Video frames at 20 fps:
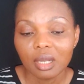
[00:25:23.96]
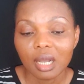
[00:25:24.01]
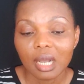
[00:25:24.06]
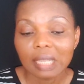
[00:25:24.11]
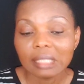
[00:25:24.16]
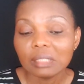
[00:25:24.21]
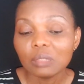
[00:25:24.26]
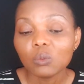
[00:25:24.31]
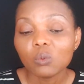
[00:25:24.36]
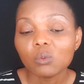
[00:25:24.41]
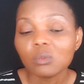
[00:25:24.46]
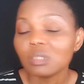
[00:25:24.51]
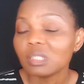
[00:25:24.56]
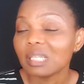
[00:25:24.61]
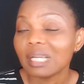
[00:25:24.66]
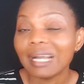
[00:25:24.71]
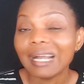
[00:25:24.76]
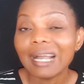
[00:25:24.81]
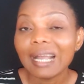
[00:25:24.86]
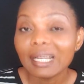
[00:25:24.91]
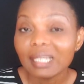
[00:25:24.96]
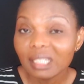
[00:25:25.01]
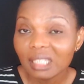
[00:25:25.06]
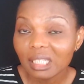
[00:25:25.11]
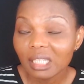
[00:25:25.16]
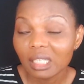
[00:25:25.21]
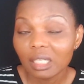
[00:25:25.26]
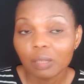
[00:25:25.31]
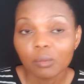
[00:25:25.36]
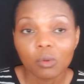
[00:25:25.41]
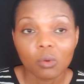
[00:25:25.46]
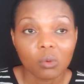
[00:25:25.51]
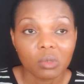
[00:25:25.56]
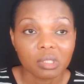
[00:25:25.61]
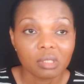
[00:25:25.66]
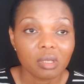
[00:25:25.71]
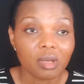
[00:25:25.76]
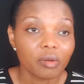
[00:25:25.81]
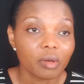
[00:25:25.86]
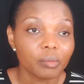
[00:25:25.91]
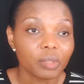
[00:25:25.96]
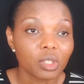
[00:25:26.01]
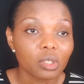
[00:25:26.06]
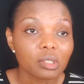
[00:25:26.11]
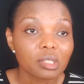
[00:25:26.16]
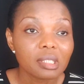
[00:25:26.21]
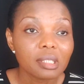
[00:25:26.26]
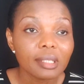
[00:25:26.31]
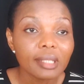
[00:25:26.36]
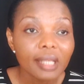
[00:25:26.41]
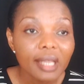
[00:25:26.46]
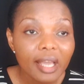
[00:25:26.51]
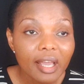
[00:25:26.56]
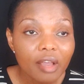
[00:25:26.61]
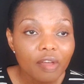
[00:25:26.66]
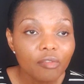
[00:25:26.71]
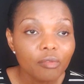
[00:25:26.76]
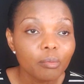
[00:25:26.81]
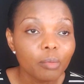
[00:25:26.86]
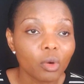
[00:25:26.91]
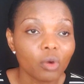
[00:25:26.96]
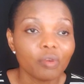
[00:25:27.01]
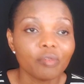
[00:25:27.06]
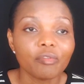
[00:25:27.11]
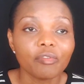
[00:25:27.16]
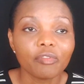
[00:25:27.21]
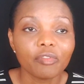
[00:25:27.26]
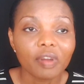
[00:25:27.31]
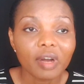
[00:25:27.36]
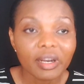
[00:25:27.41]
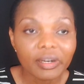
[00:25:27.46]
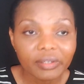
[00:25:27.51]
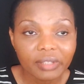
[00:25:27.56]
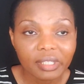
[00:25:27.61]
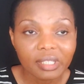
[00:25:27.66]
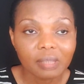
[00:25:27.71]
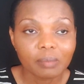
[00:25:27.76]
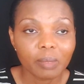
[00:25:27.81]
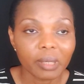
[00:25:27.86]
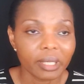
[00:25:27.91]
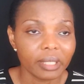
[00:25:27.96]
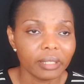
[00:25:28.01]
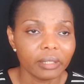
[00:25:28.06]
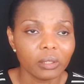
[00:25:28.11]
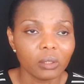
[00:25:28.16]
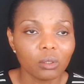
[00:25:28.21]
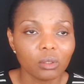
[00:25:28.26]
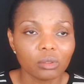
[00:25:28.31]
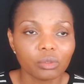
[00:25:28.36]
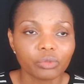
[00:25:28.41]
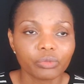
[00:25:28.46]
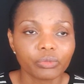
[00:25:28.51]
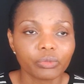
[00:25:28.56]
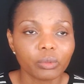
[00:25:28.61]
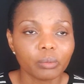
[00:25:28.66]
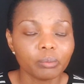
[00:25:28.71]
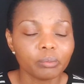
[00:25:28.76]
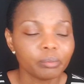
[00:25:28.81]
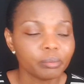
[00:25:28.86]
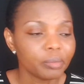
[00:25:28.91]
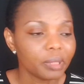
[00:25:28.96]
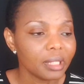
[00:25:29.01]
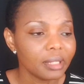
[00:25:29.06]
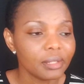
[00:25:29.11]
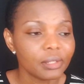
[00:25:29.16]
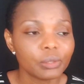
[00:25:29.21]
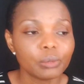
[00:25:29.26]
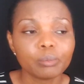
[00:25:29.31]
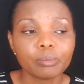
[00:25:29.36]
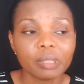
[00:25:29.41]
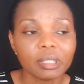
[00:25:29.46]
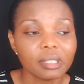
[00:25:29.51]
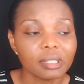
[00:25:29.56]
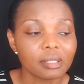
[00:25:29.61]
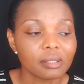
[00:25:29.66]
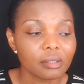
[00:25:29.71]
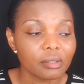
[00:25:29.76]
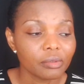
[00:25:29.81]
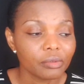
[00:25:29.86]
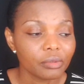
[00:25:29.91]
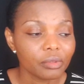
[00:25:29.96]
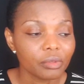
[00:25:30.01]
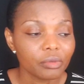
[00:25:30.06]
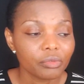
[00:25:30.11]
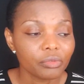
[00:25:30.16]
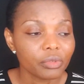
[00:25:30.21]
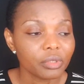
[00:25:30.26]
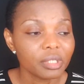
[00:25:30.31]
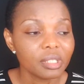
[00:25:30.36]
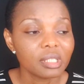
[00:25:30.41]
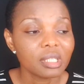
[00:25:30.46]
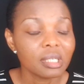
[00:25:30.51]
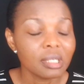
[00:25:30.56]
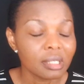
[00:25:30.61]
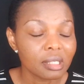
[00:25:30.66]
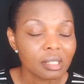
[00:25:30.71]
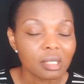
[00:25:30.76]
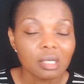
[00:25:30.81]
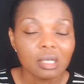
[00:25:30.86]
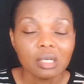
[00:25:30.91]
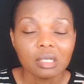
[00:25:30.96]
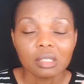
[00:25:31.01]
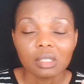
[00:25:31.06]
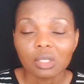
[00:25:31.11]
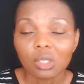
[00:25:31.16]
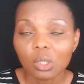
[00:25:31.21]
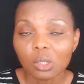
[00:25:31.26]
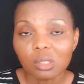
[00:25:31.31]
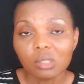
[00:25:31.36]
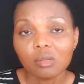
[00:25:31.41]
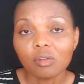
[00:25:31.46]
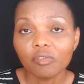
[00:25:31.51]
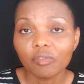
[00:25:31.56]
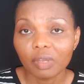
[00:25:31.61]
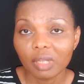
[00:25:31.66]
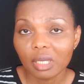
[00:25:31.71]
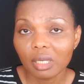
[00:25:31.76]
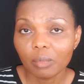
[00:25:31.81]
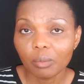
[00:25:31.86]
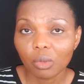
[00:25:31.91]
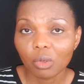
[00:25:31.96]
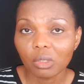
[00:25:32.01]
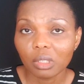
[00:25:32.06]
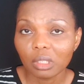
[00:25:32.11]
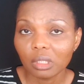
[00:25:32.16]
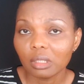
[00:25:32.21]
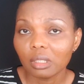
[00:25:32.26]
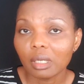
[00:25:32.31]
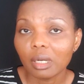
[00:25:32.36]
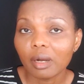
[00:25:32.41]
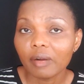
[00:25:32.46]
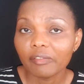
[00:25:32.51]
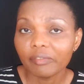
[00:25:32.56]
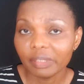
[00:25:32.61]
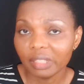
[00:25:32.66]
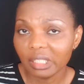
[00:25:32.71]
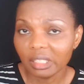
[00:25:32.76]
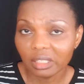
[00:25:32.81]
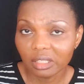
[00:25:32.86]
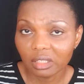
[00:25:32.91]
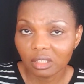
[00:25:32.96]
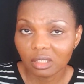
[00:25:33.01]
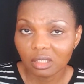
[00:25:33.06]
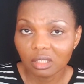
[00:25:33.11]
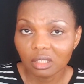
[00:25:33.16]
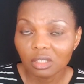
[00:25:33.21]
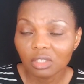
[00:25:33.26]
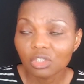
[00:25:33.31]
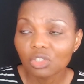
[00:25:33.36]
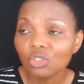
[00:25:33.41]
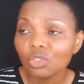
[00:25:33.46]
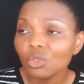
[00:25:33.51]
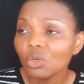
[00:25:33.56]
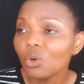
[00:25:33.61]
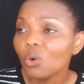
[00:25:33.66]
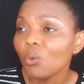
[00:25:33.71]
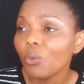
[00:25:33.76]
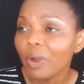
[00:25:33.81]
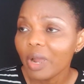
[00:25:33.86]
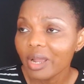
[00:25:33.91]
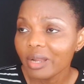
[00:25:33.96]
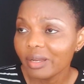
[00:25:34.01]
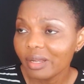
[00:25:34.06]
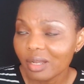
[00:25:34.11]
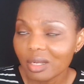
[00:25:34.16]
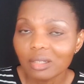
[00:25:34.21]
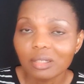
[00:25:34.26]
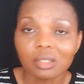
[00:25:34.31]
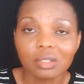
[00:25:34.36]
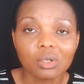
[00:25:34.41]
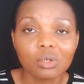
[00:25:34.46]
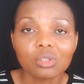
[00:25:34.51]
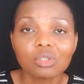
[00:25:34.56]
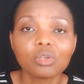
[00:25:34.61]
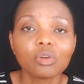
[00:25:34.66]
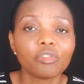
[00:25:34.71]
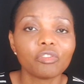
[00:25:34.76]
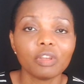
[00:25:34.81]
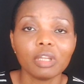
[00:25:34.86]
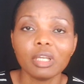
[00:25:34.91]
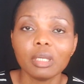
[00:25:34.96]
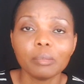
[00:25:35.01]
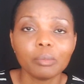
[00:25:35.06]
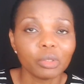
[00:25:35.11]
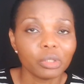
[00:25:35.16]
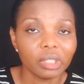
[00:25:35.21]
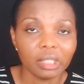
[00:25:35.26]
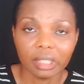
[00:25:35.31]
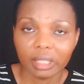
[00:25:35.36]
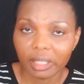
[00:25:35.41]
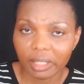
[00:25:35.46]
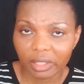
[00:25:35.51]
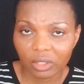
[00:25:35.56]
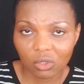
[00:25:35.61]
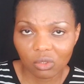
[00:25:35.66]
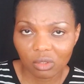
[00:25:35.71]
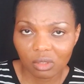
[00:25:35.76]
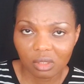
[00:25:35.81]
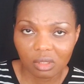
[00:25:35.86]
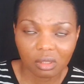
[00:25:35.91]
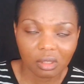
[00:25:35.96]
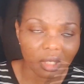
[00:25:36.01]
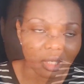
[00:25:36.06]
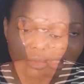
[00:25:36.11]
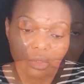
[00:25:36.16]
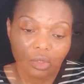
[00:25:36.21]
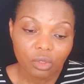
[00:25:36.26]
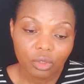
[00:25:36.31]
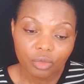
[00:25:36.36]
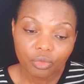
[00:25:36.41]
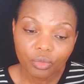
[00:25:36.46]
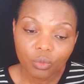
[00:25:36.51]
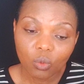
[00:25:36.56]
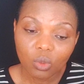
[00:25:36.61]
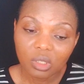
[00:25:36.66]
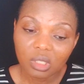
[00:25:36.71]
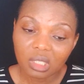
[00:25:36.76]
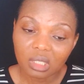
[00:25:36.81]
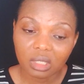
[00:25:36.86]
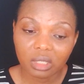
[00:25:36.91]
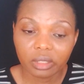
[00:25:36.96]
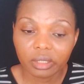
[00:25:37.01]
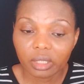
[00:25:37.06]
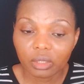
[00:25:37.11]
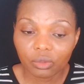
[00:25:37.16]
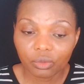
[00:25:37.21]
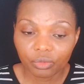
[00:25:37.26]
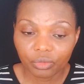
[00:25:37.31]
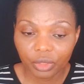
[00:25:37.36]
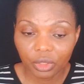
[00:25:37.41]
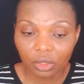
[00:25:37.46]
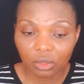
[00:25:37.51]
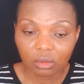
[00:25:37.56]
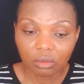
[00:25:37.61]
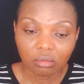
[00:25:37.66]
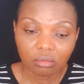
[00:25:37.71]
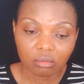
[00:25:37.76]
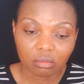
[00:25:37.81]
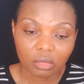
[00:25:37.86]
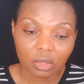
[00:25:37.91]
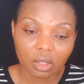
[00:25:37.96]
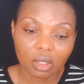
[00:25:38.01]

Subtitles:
I didn't quote any labor whatsoever because labor varies by a lot from place to place. For instance, the cost of labor in our village is nowhere near the cost of labor in Lagos. Yeah. So if you want a detailed video